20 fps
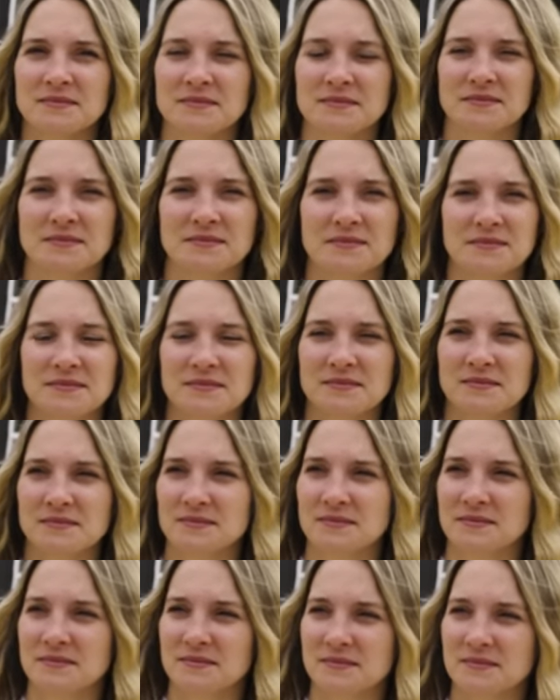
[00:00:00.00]

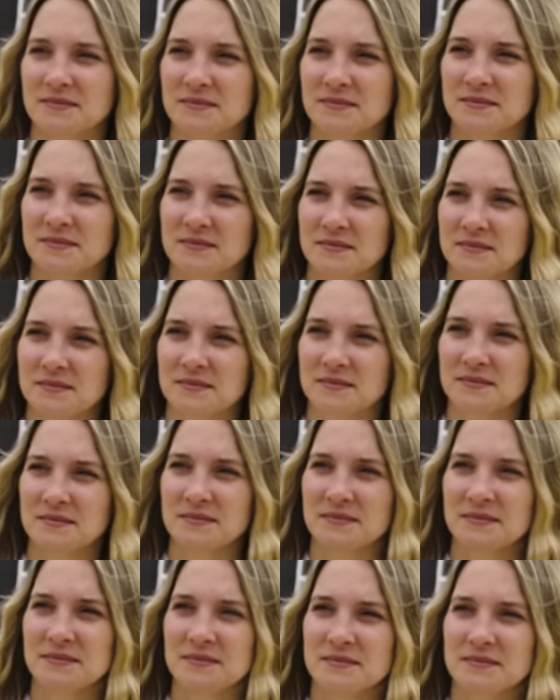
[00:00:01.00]

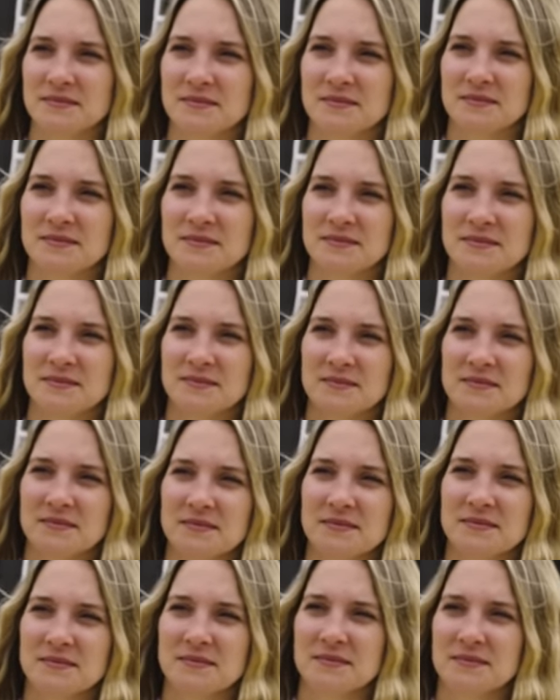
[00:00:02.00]

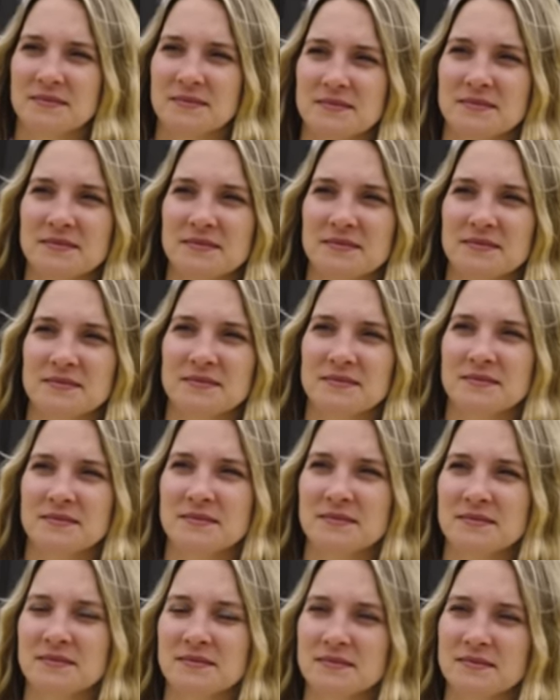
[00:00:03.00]

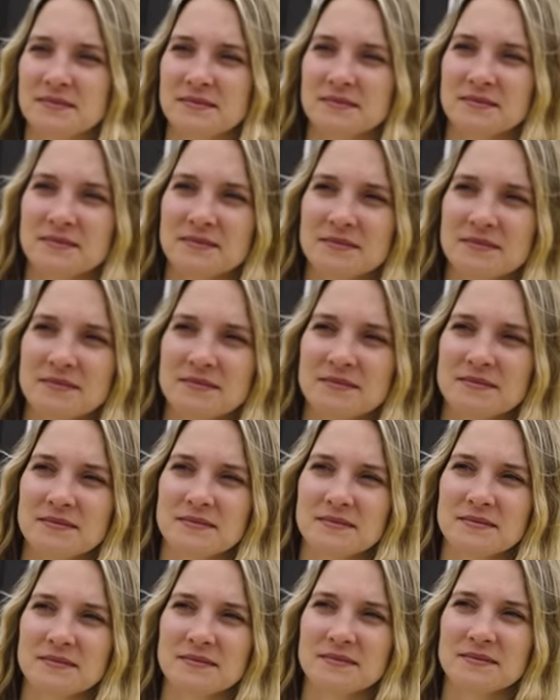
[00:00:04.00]

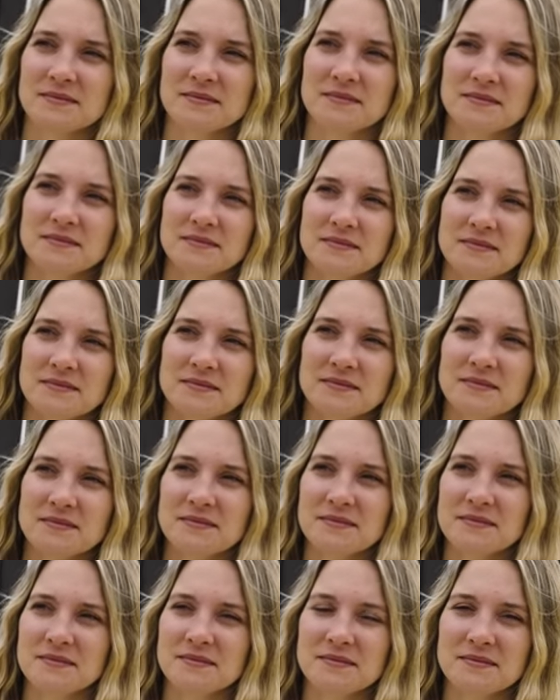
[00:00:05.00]

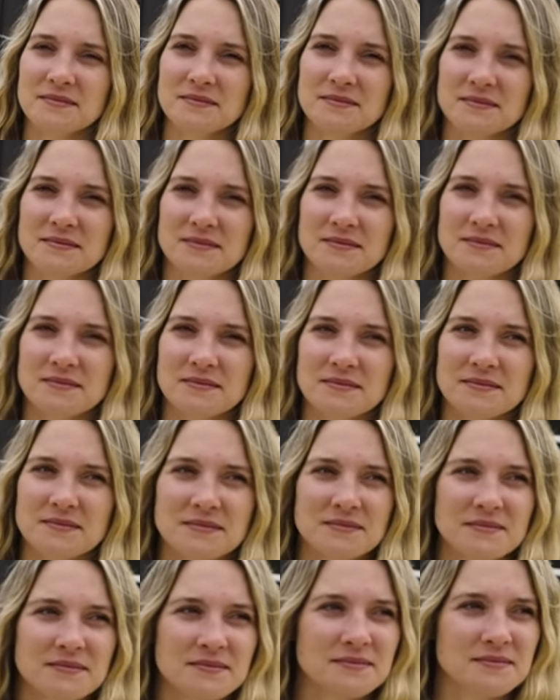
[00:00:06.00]

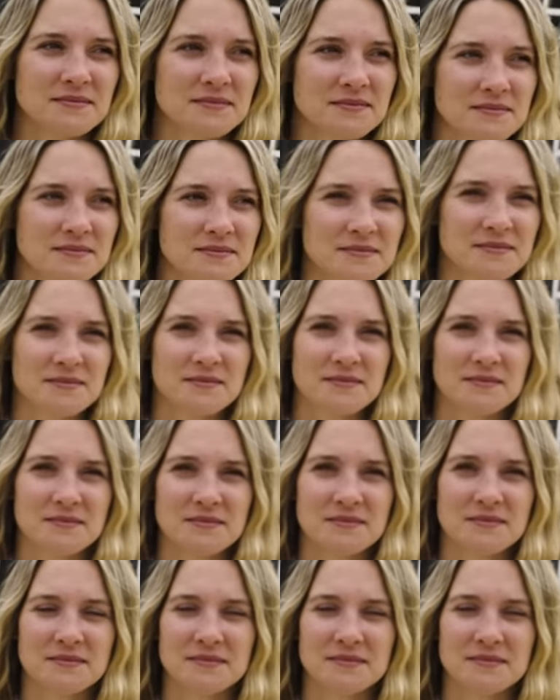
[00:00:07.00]
No words are spoken by the person on screen.